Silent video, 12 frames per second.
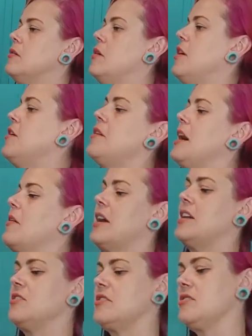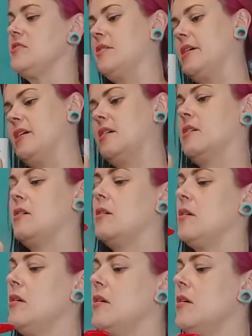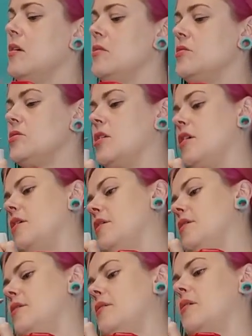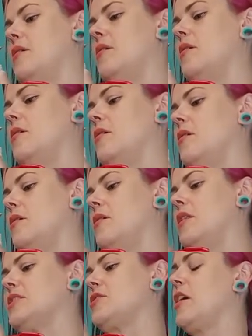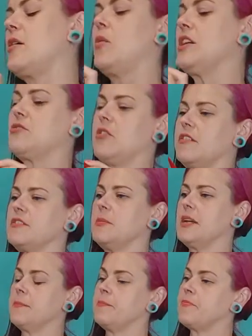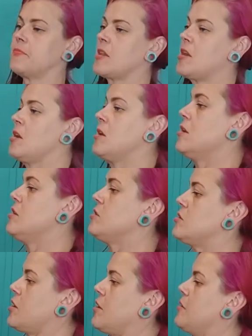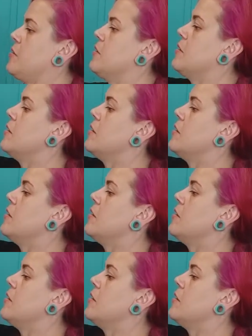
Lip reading: I don't know how hairdressers do it. So that's like witchcraft to me. So